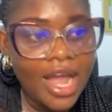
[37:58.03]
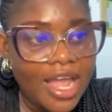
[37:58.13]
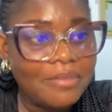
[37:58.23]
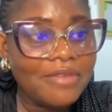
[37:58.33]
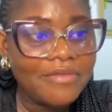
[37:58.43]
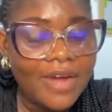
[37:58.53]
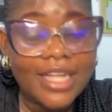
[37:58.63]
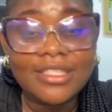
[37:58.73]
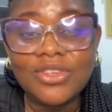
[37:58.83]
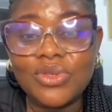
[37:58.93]
I am
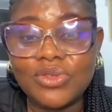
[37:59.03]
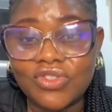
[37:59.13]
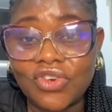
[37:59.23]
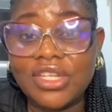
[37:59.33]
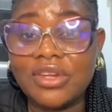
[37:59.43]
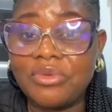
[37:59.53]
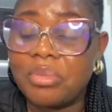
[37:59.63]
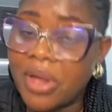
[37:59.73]
inviting you to join the